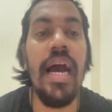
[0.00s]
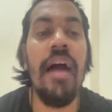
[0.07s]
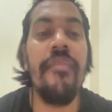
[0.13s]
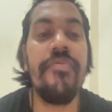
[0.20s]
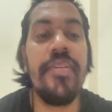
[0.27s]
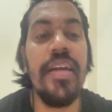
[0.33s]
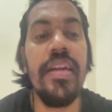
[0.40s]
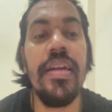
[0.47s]

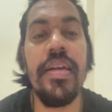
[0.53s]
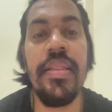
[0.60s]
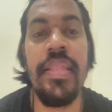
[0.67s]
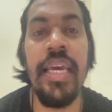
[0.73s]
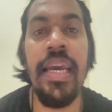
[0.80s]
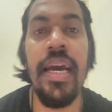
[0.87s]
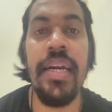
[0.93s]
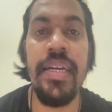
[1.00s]
after
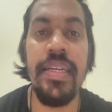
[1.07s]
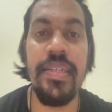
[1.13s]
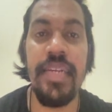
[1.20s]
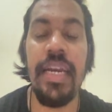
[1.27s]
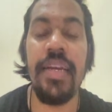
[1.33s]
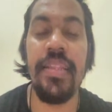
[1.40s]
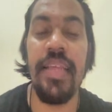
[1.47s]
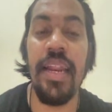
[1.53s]
they
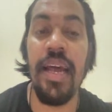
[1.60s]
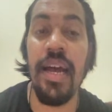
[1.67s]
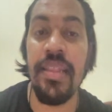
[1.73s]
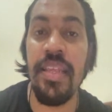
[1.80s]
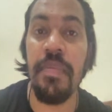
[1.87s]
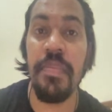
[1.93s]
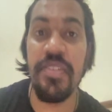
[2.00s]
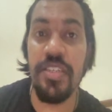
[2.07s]
understand their
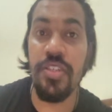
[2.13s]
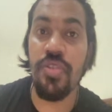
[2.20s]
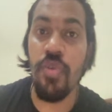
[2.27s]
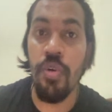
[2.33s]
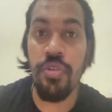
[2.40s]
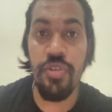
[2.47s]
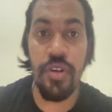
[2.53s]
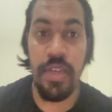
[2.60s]
other machines
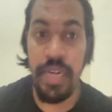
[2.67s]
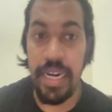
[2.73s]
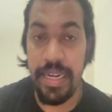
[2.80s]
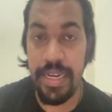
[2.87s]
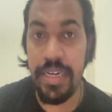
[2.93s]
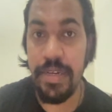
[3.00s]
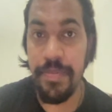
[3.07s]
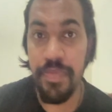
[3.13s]
also
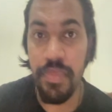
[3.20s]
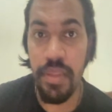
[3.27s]
connected